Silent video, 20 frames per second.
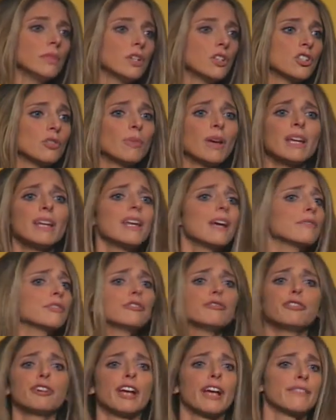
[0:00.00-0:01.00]
she meant never
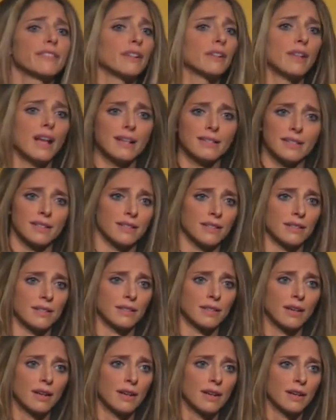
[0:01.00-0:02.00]
forget the
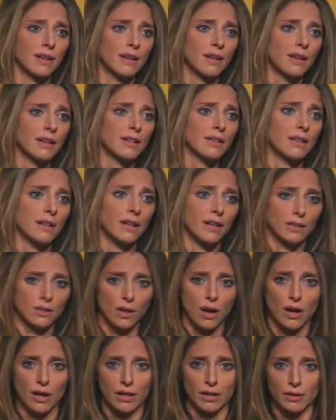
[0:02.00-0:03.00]
lessons that I
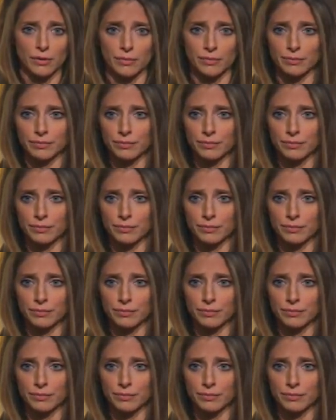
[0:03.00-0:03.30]
taught you.